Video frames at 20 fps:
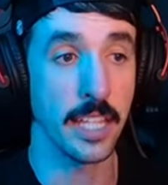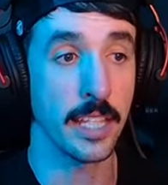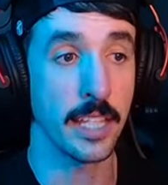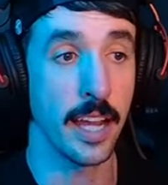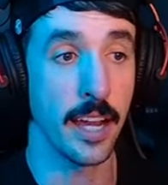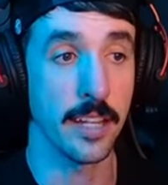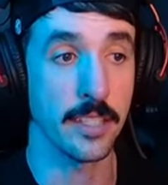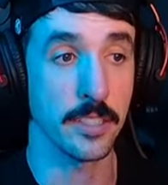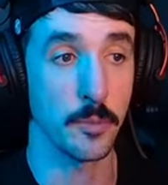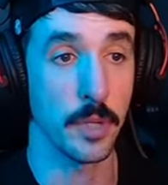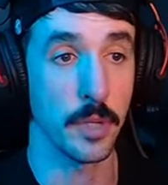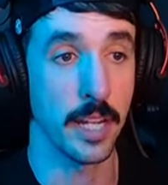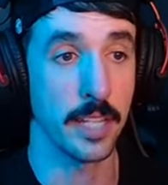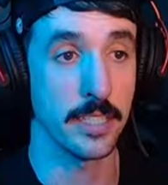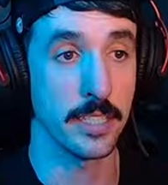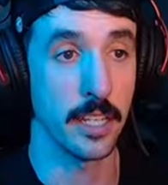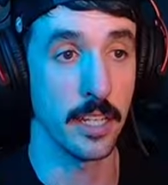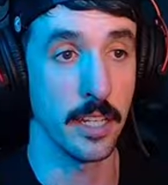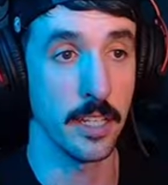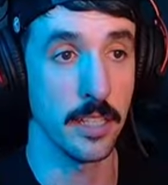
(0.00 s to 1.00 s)
guys, when I
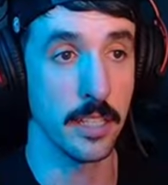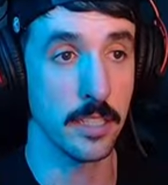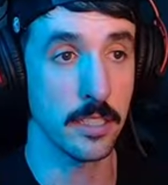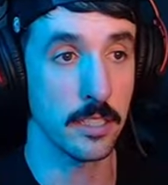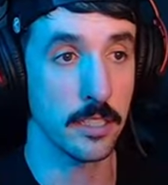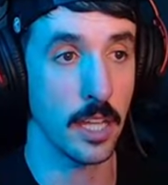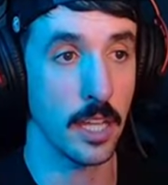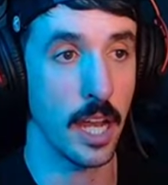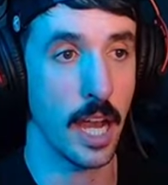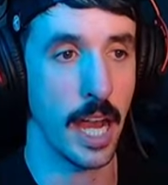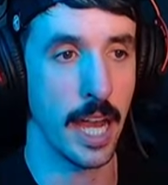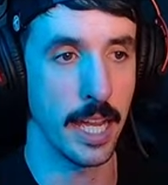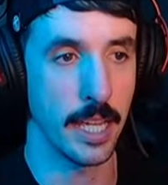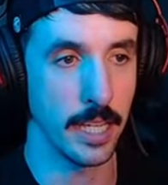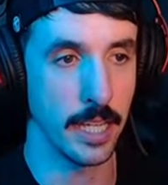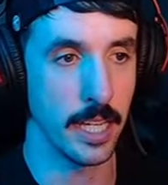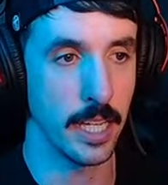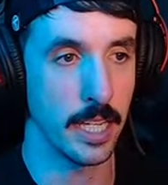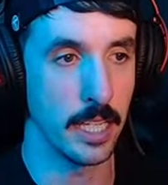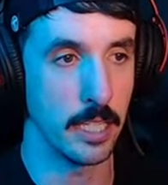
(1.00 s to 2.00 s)
tell you this,
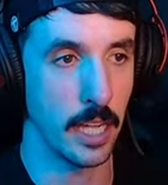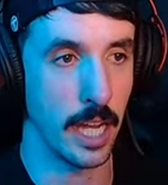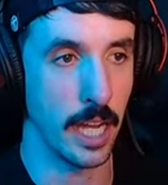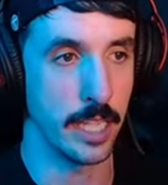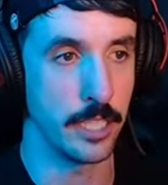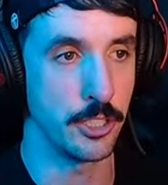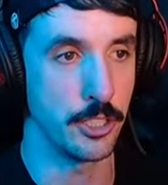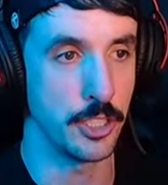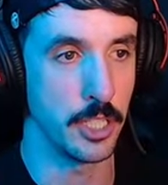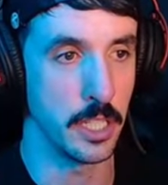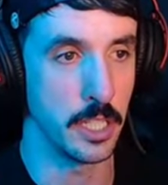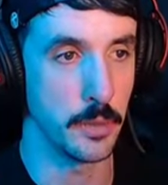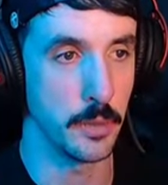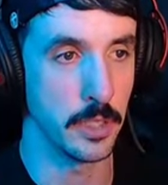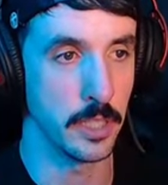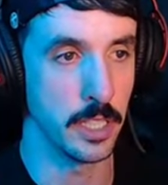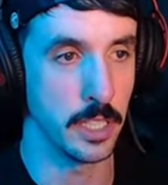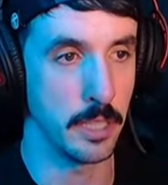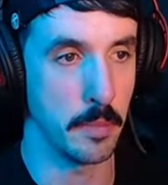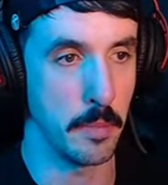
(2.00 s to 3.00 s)
I I
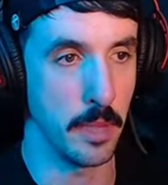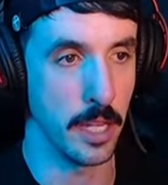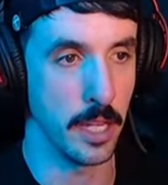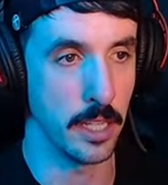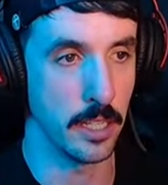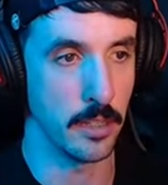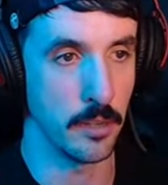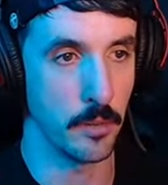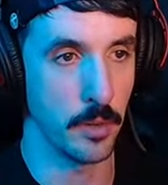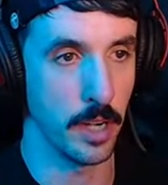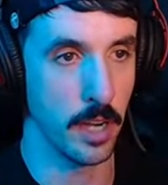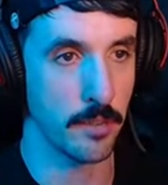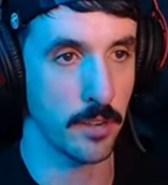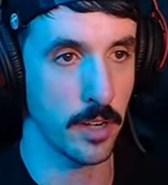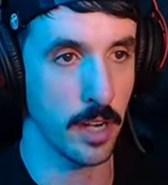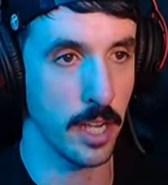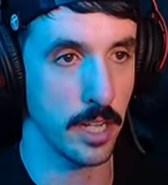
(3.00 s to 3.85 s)
genuinely mean it. Whenever I